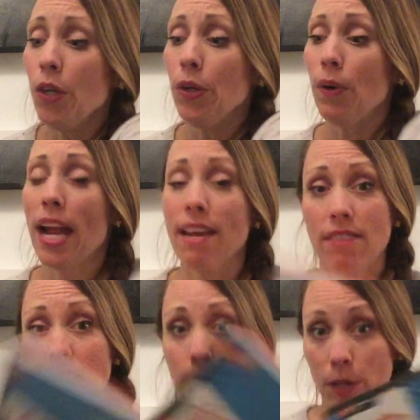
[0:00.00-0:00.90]
Oh, I
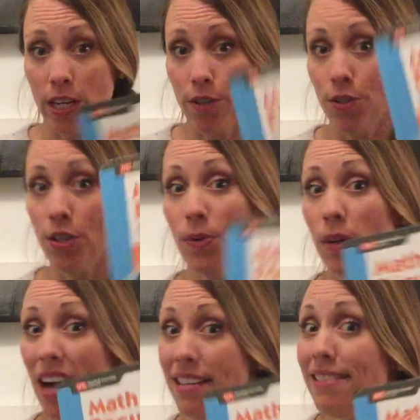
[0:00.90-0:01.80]
have this book here too.
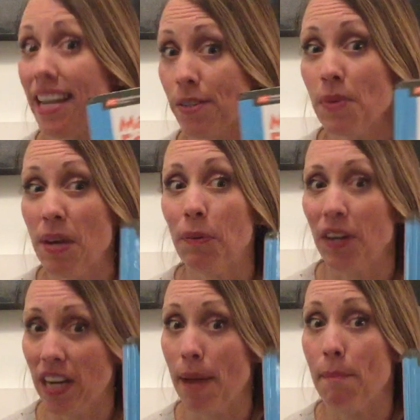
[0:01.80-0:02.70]
Guys, next week
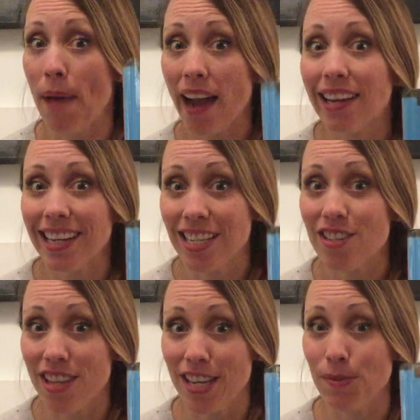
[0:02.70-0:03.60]
we're going to get back
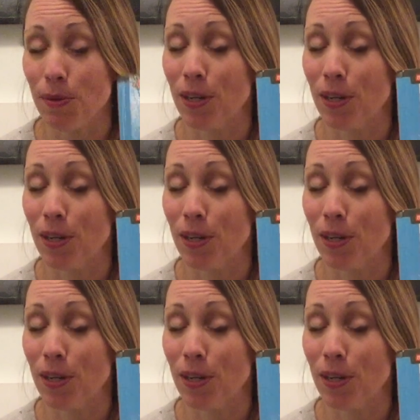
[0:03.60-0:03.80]
into this.